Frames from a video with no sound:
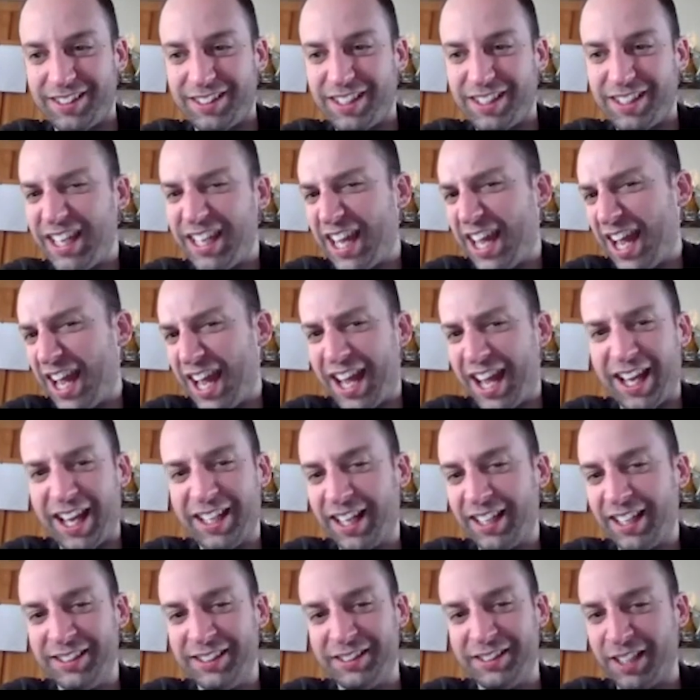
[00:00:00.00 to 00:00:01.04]
Yeah,
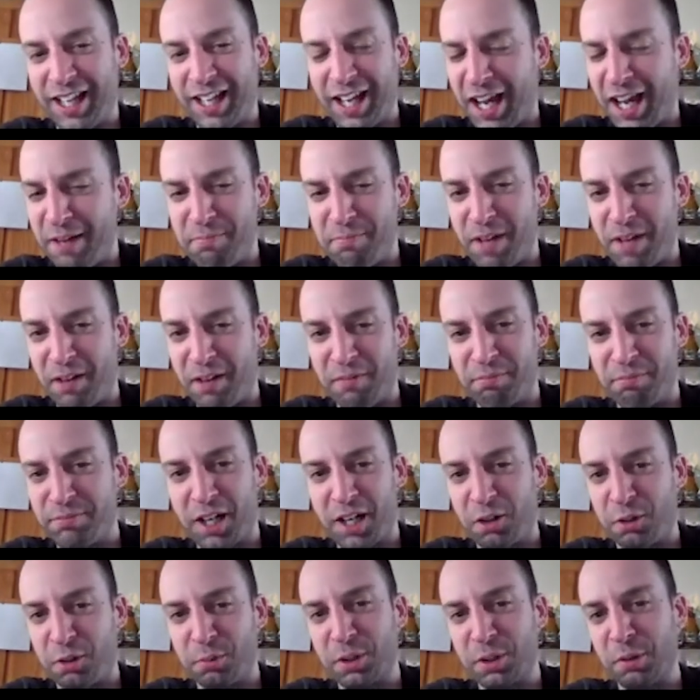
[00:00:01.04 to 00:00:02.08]
I, I am not
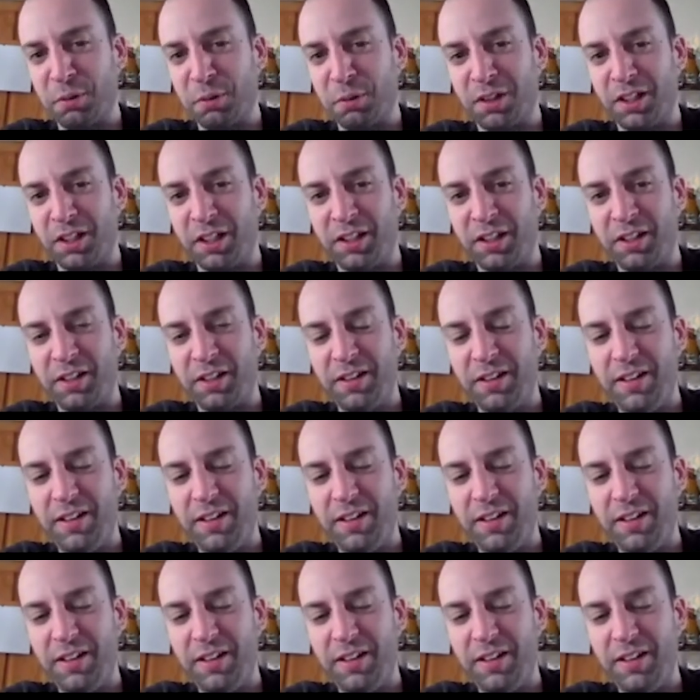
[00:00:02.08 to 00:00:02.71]
terribly worried.